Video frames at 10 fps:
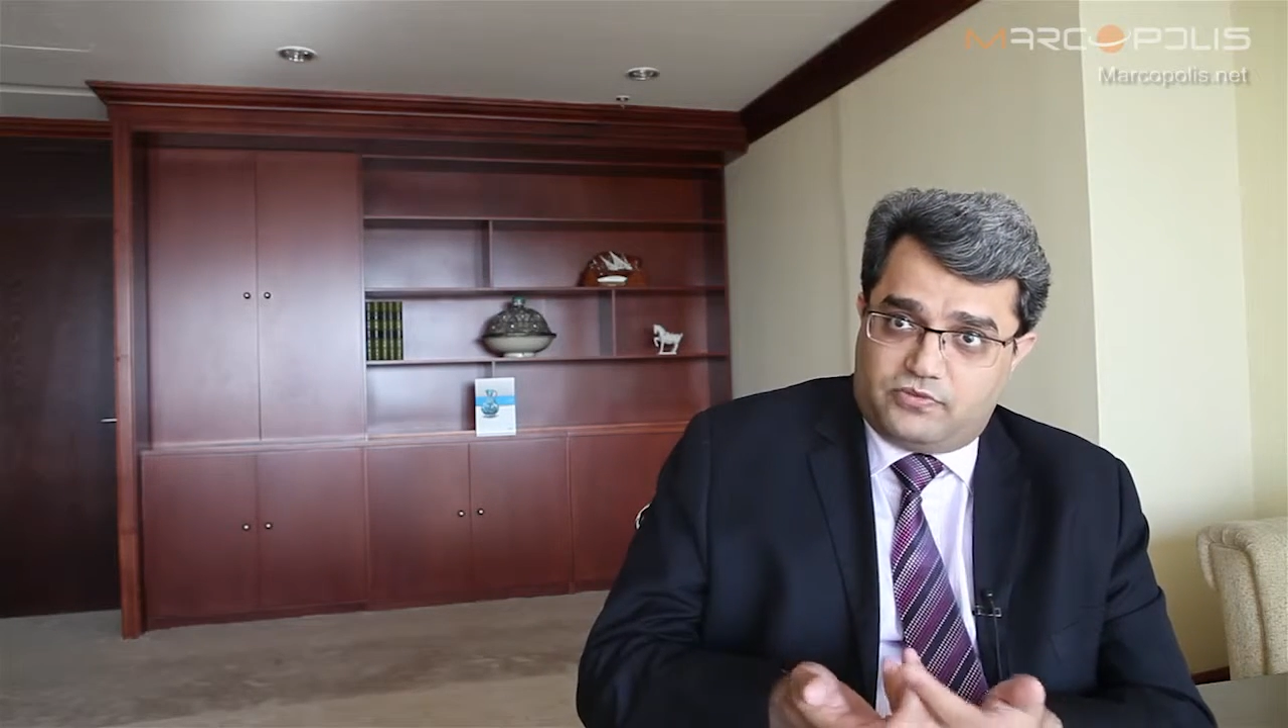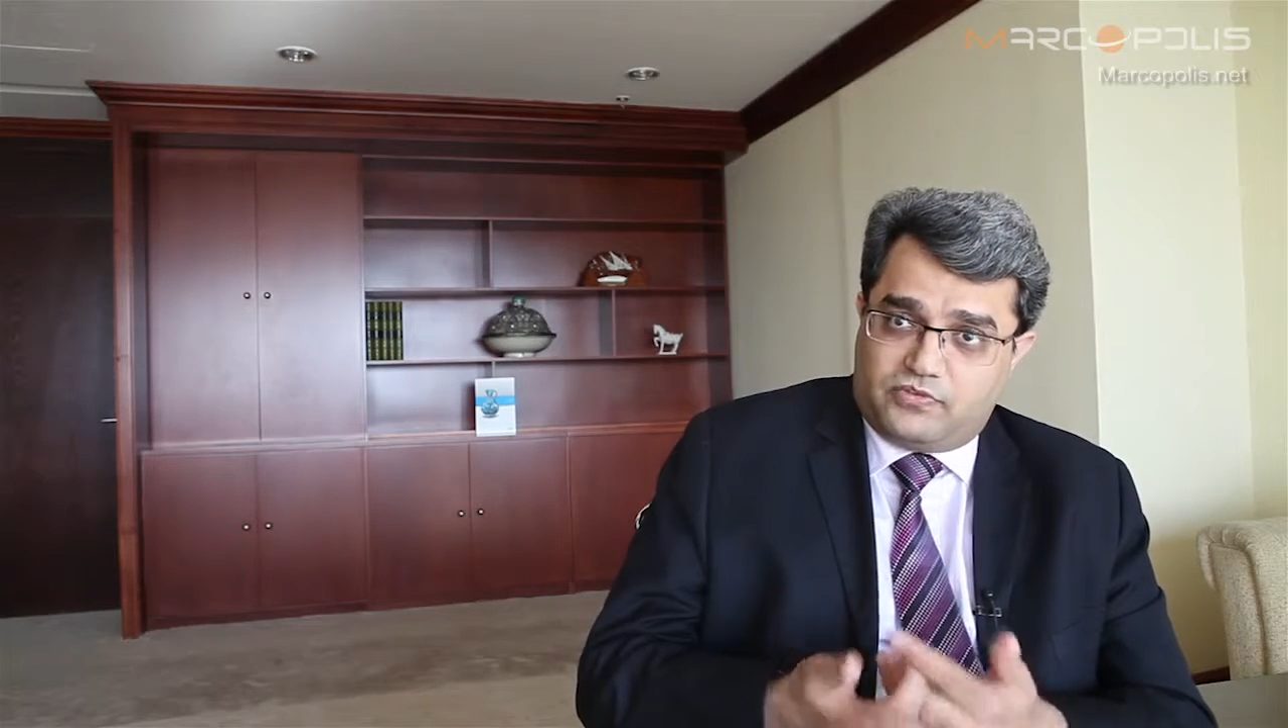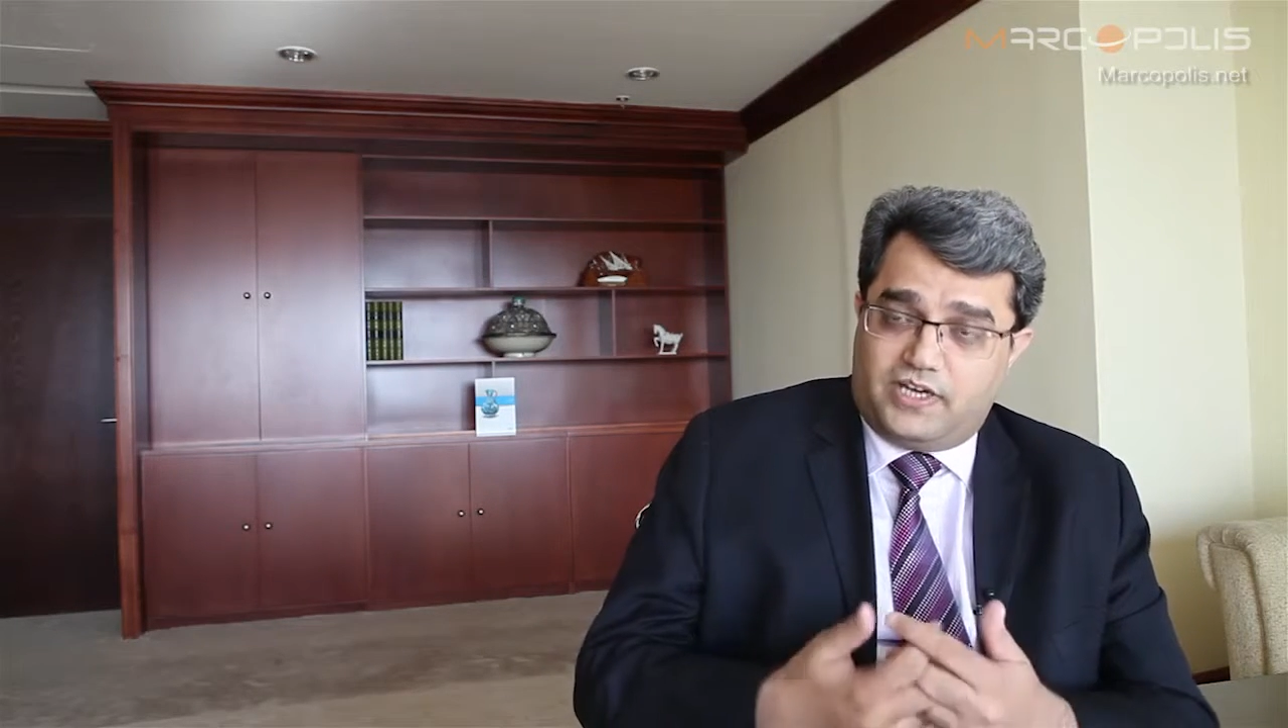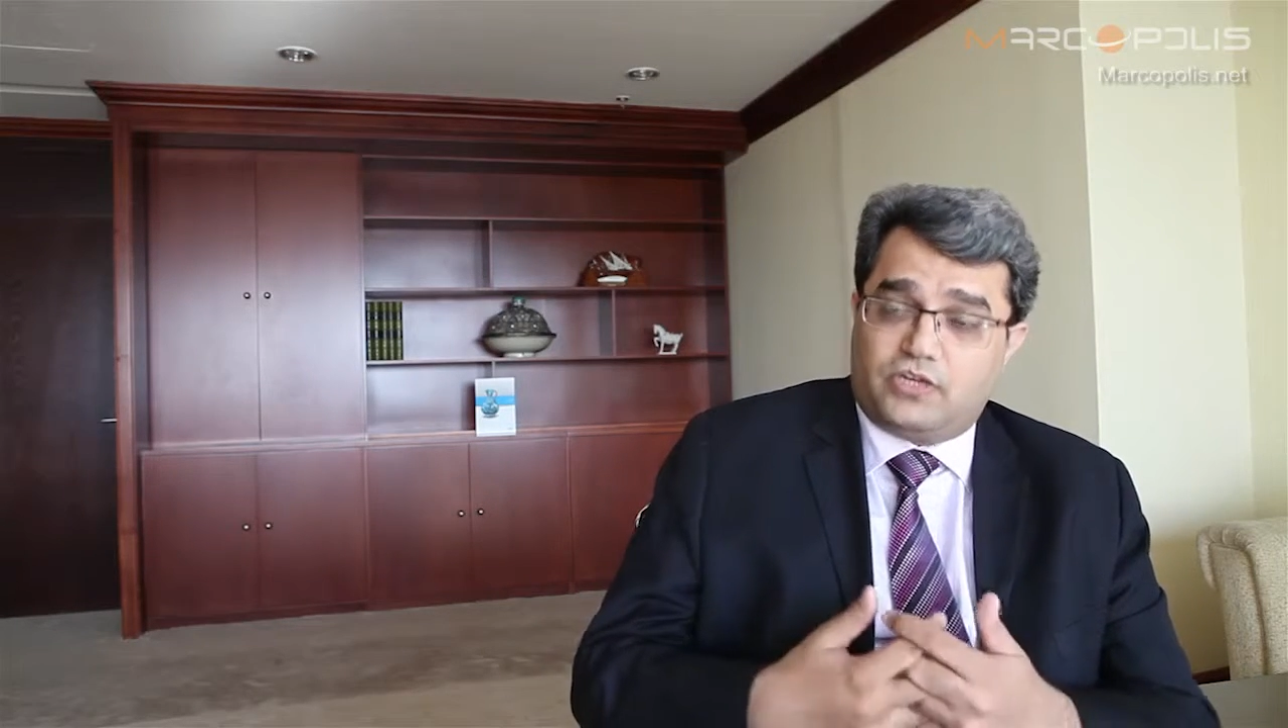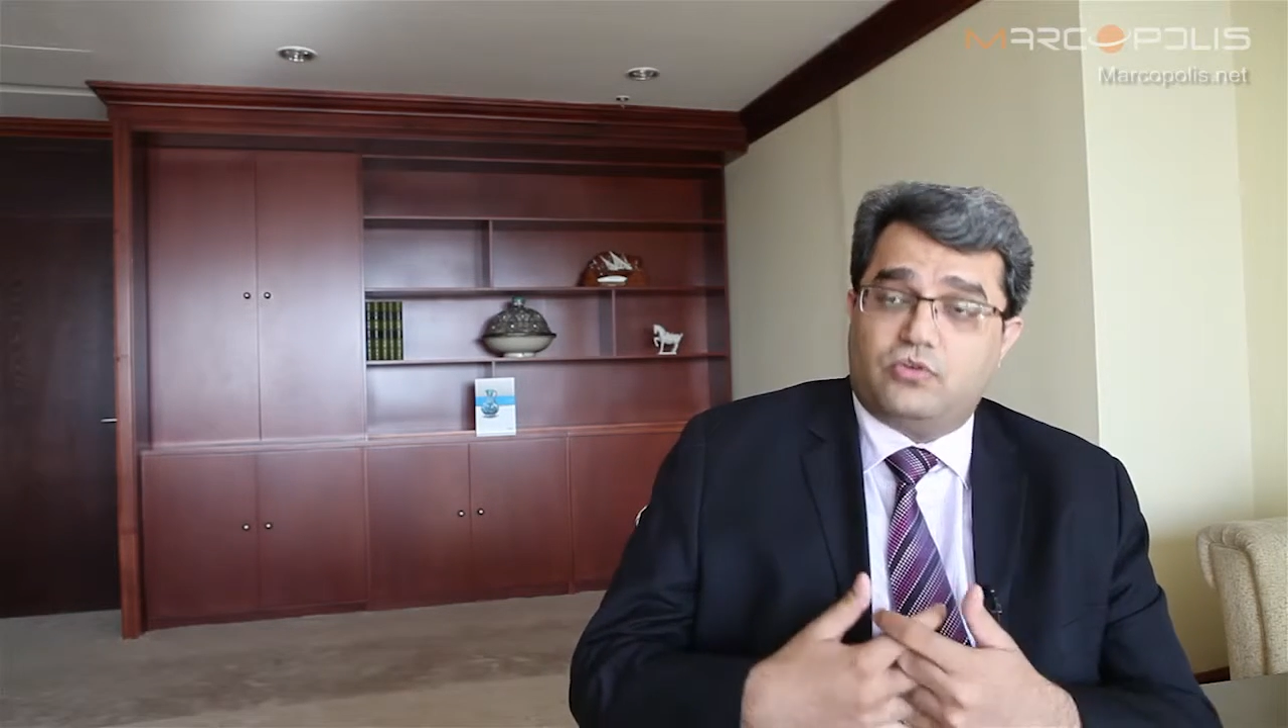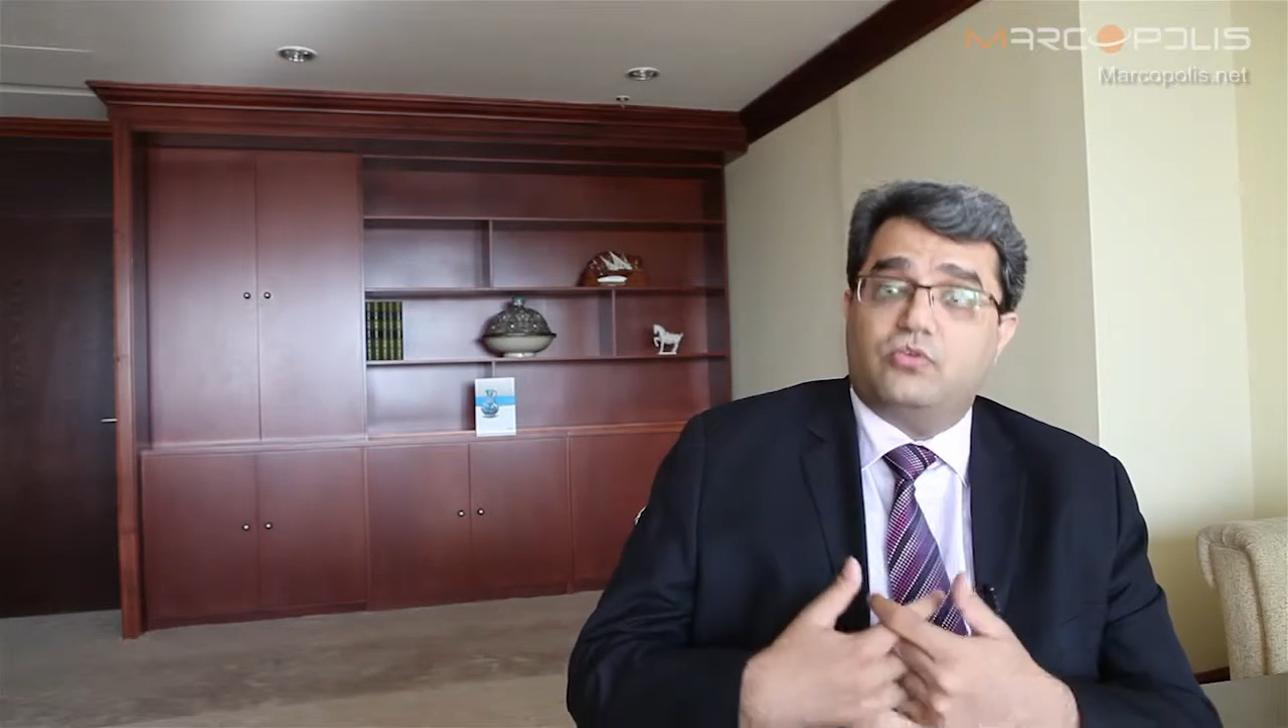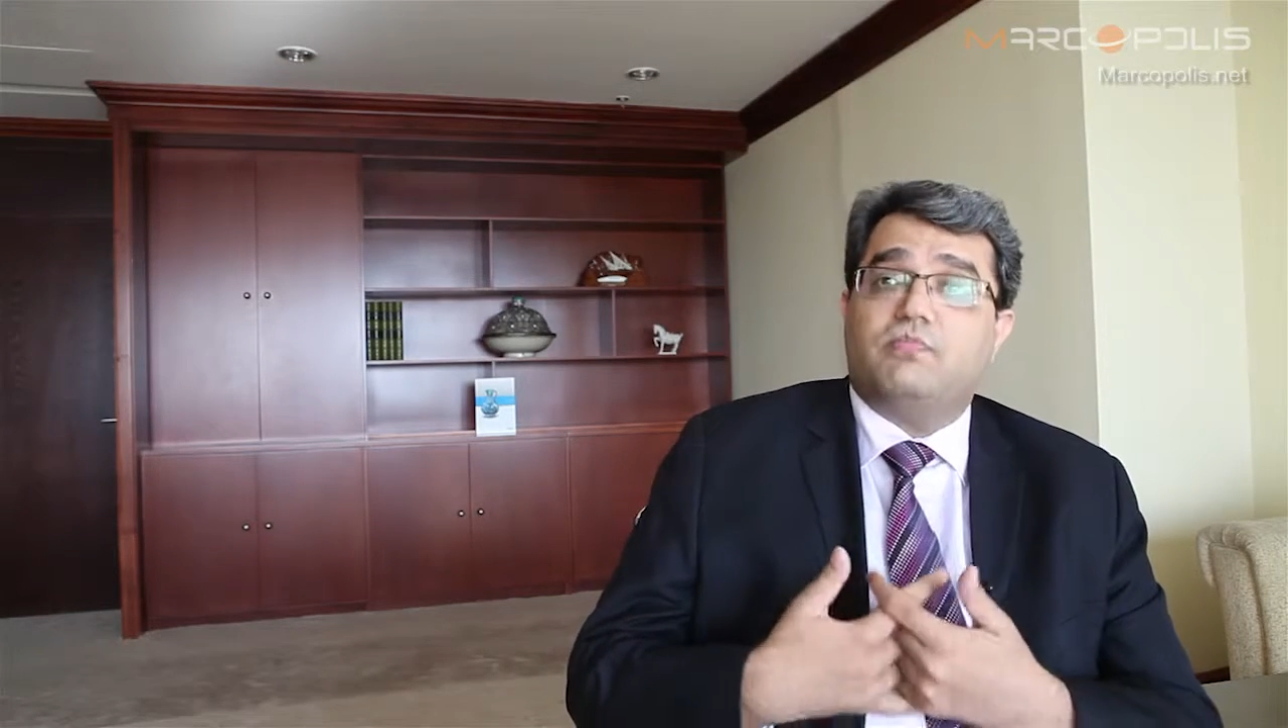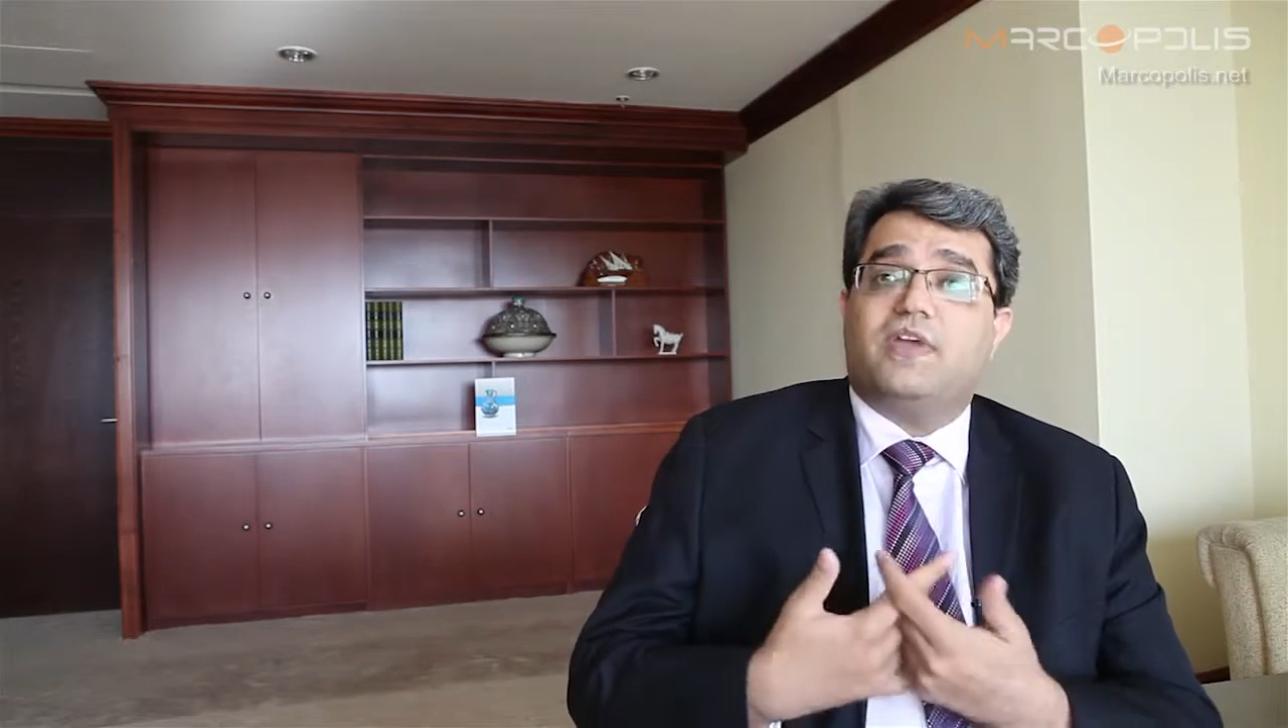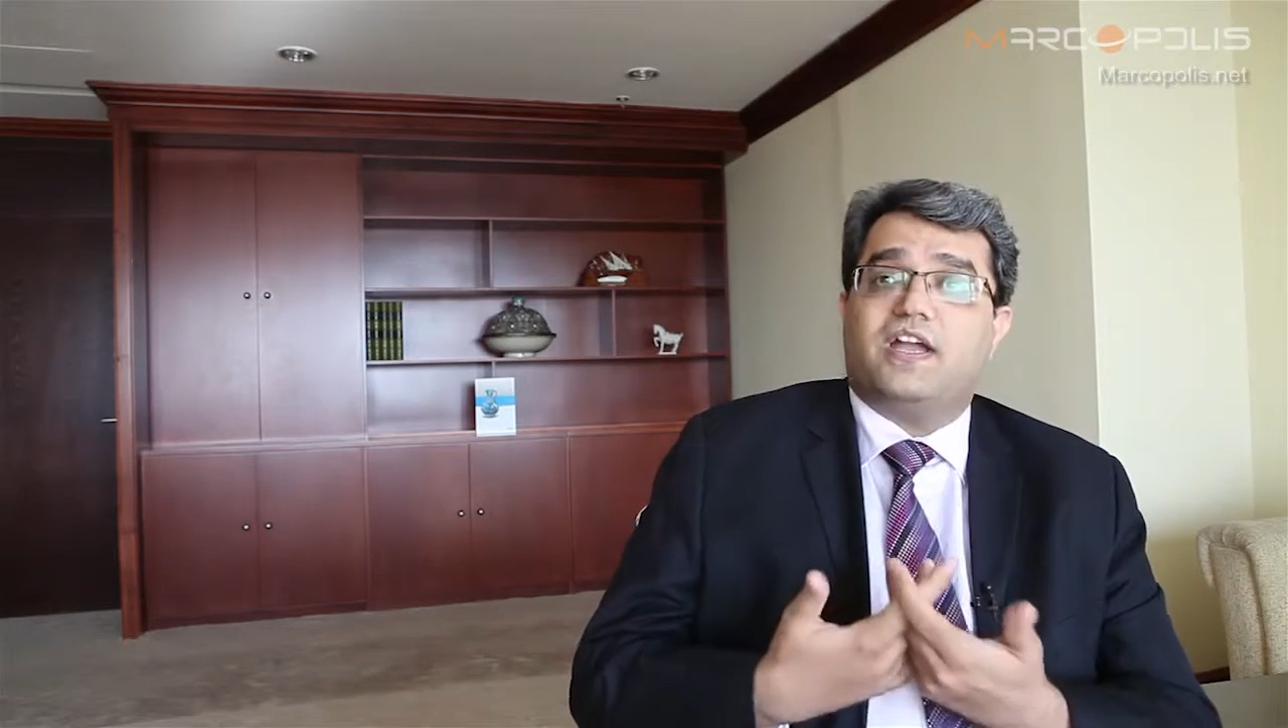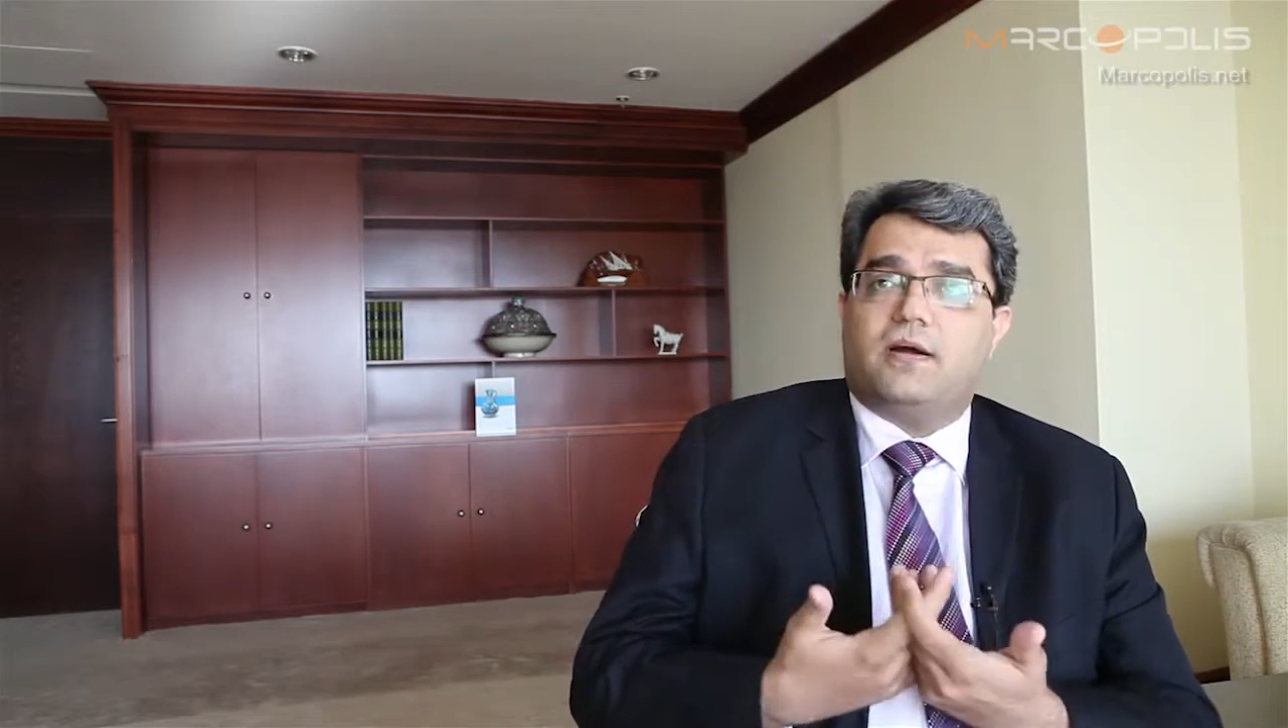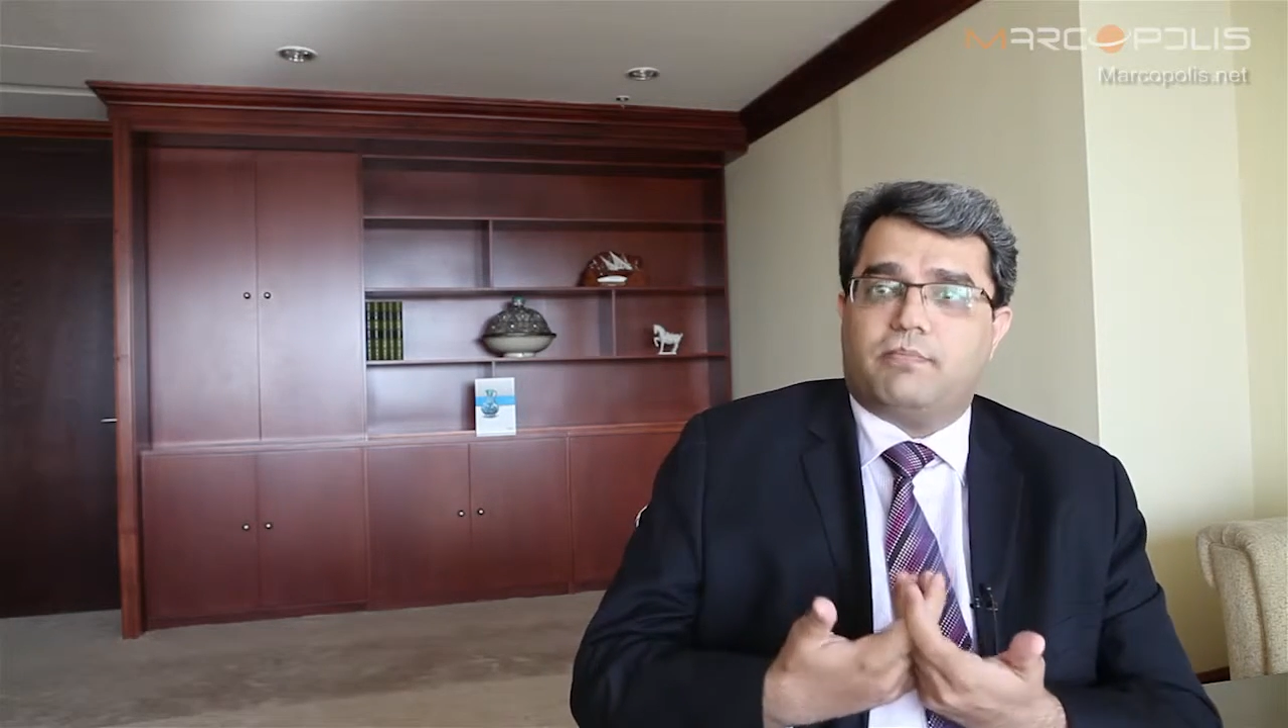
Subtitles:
try to do mega